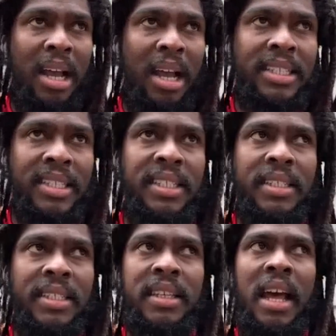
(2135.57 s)

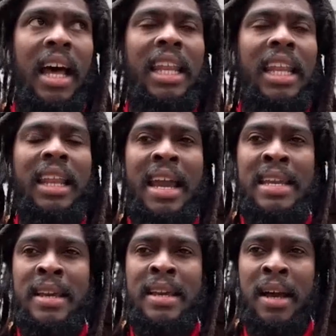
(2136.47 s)
Delmasis,
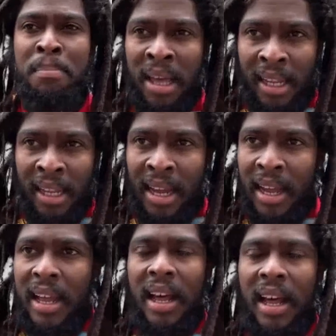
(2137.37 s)
like Bel
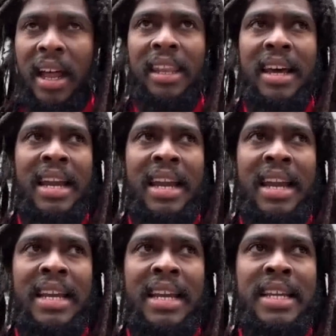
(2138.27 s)
Air,
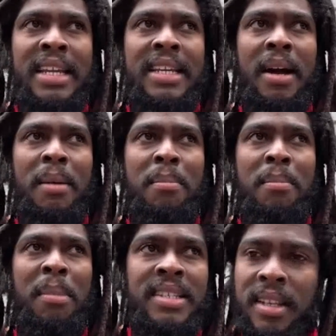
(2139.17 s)
like
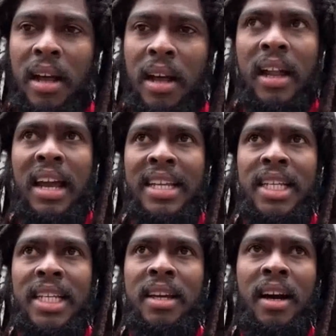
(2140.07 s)
Matissa,
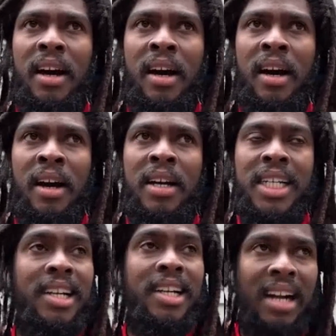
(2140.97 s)
like
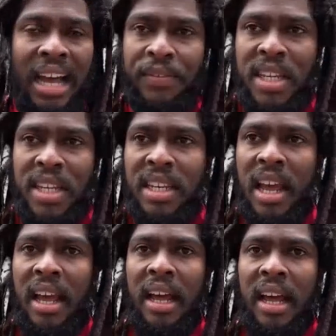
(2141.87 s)

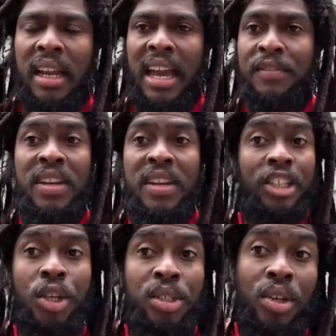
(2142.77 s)
Garavine,
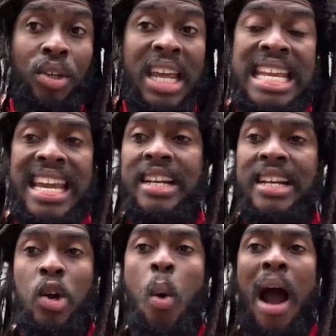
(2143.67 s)
like Village de Dieu,
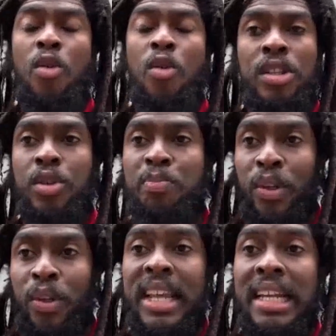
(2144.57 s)
they can't go out
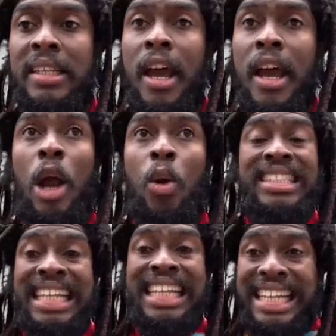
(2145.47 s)
to protest
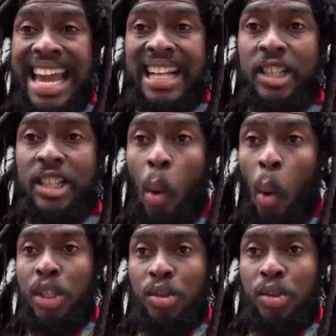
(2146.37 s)
because the gangster
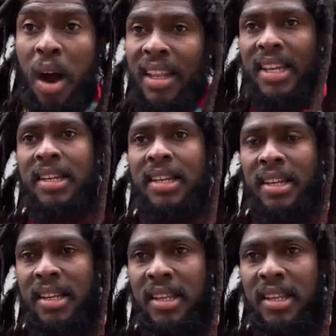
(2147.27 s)
control the